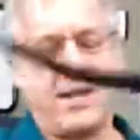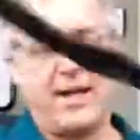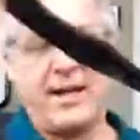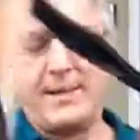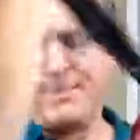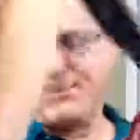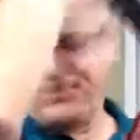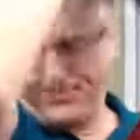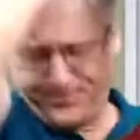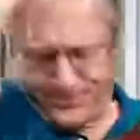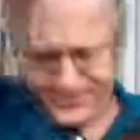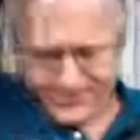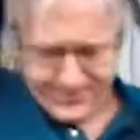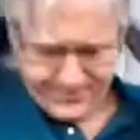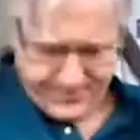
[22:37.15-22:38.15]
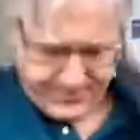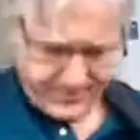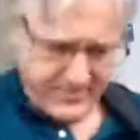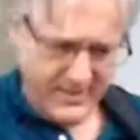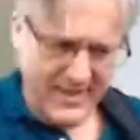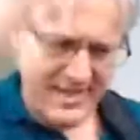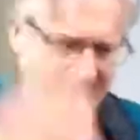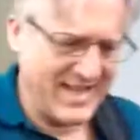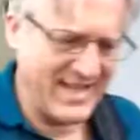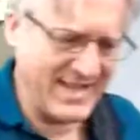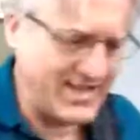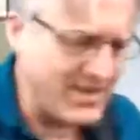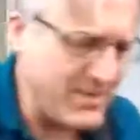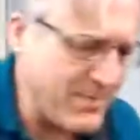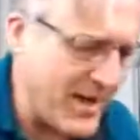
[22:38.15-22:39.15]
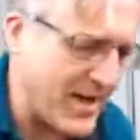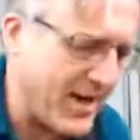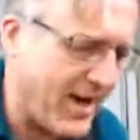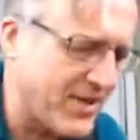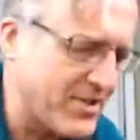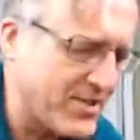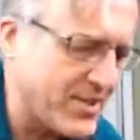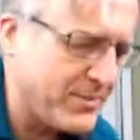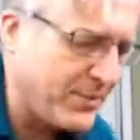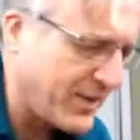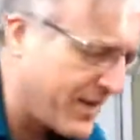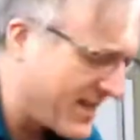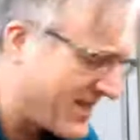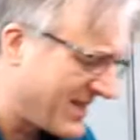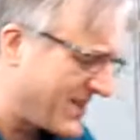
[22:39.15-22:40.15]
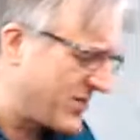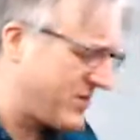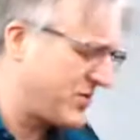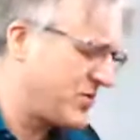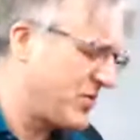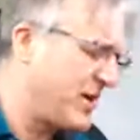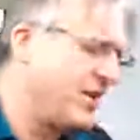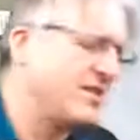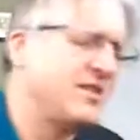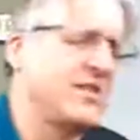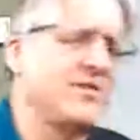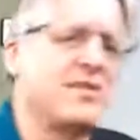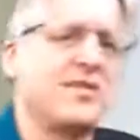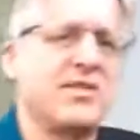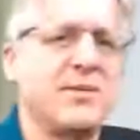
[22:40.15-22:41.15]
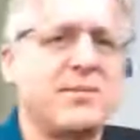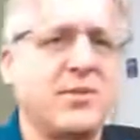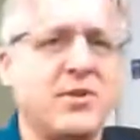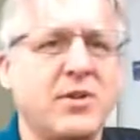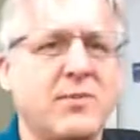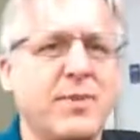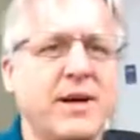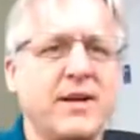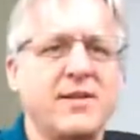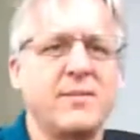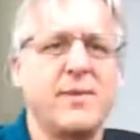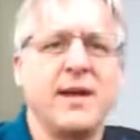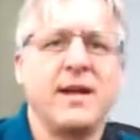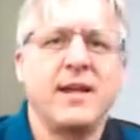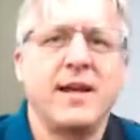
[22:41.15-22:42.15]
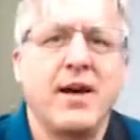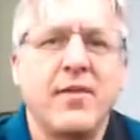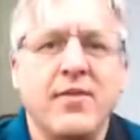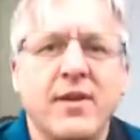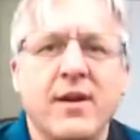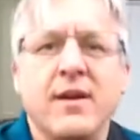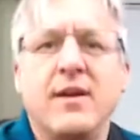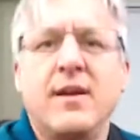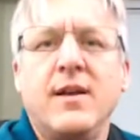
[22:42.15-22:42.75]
it doesn't matter how simple it is, and this one's relatively simple compared to many out there.